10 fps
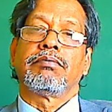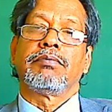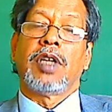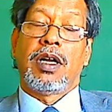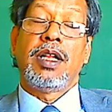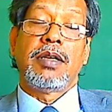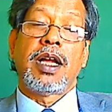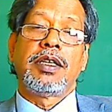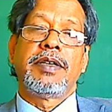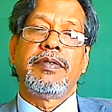now I'll
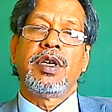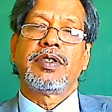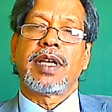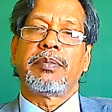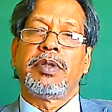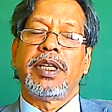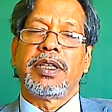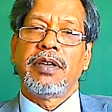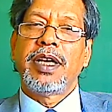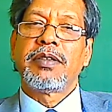give you an example later.
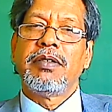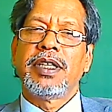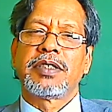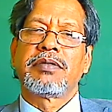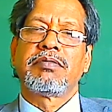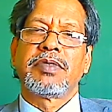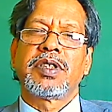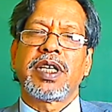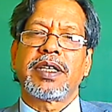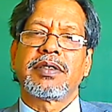Let's
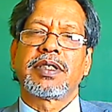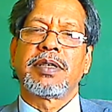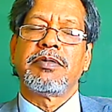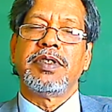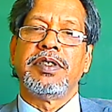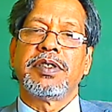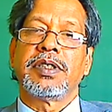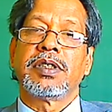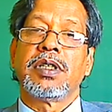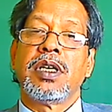take some of these
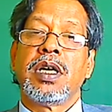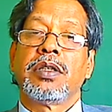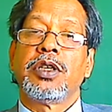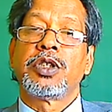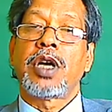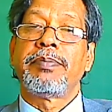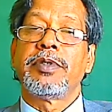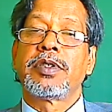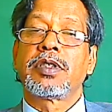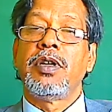things. The shop
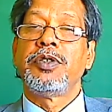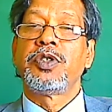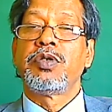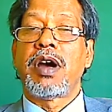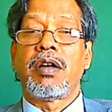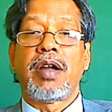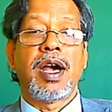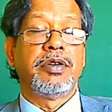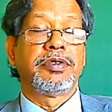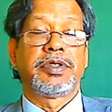is close to our
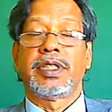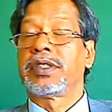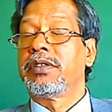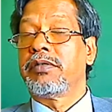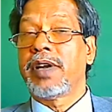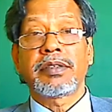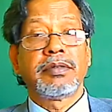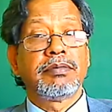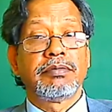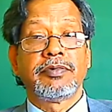house. That's correct.
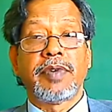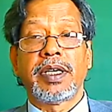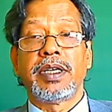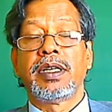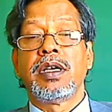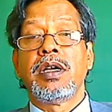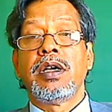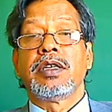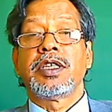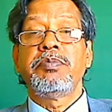Fine.
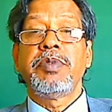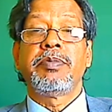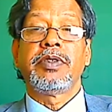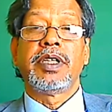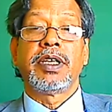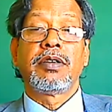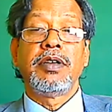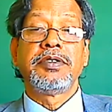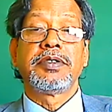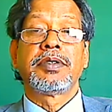Some people think
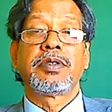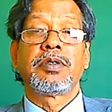close,